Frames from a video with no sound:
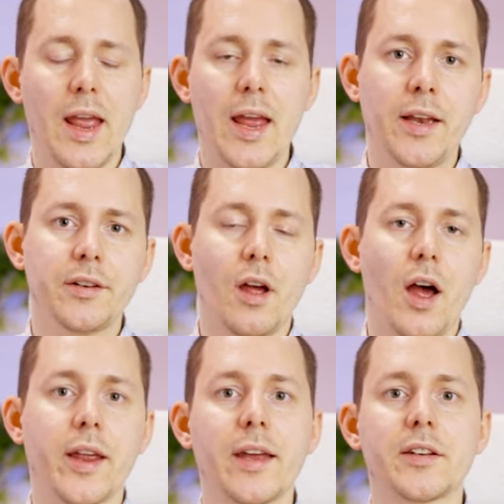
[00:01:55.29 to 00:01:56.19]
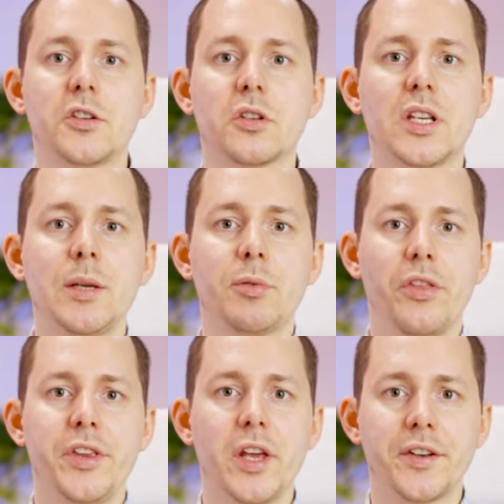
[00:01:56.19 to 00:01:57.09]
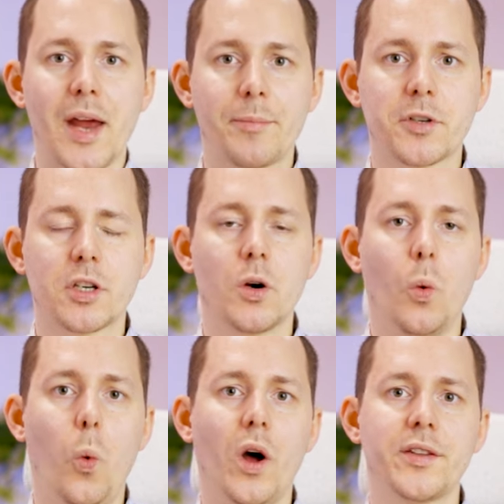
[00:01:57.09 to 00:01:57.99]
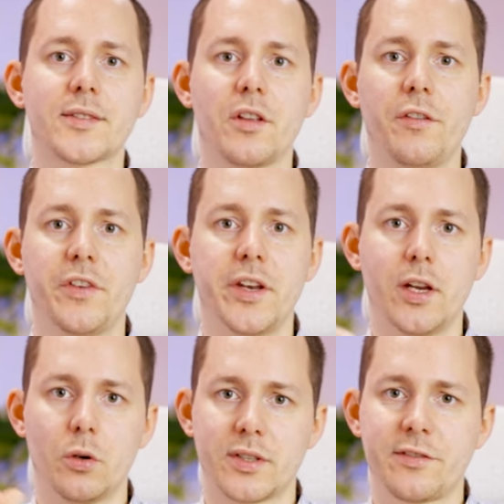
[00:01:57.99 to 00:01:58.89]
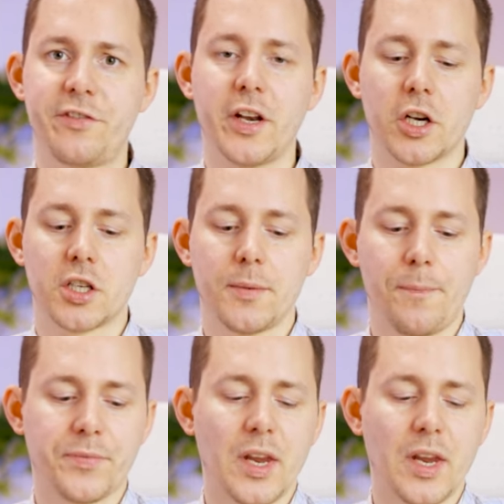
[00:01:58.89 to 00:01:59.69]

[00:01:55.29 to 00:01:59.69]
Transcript: and I get to keep the adapter once the video is finished.